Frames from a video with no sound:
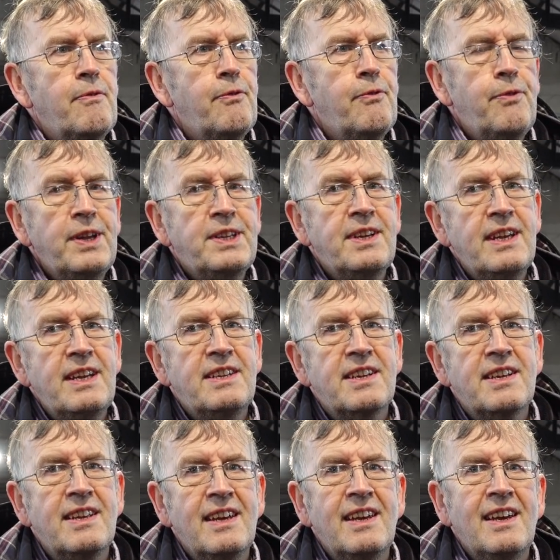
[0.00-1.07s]
fitted
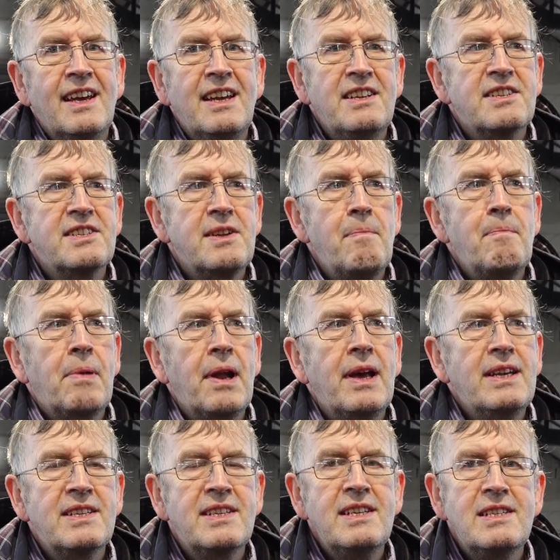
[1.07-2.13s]
in some
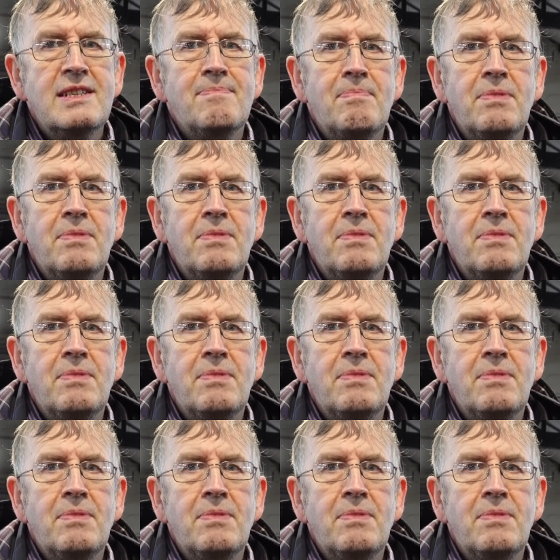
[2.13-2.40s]
places